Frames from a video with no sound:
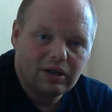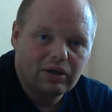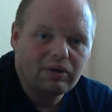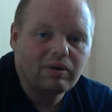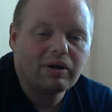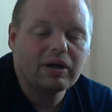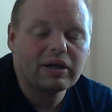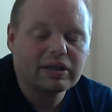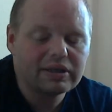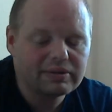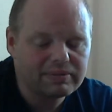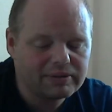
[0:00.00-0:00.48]

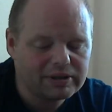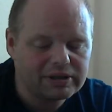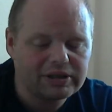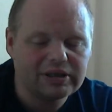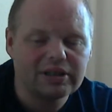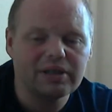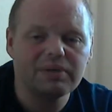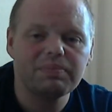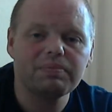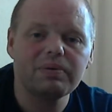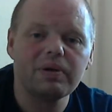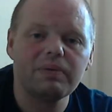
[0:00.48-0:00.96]

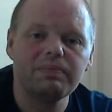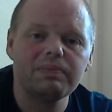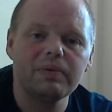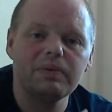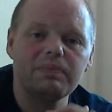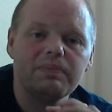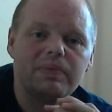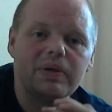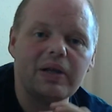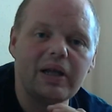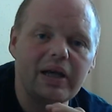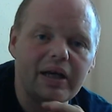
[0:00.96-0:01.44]
Especially the
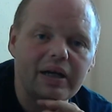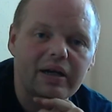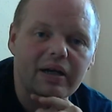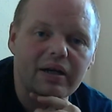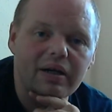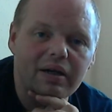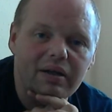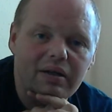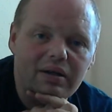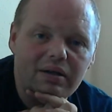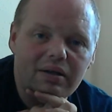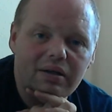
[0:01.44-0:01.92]
problem
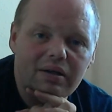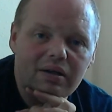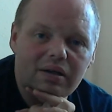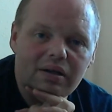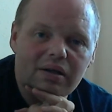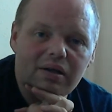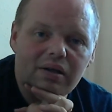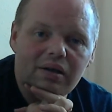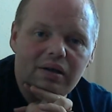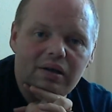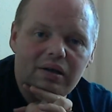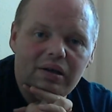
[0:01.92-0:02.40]
player.
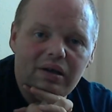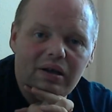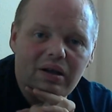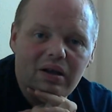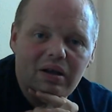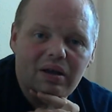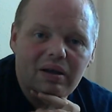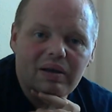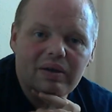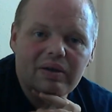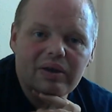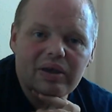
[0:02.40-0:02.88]

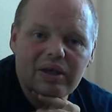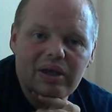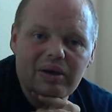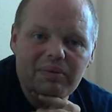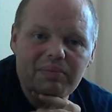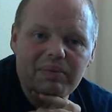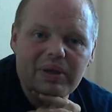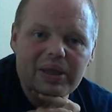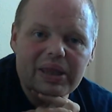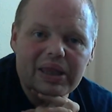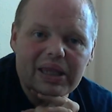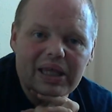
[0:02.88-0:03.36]
The
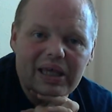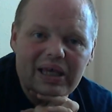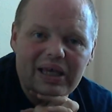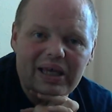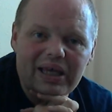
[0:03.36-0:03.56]
only thing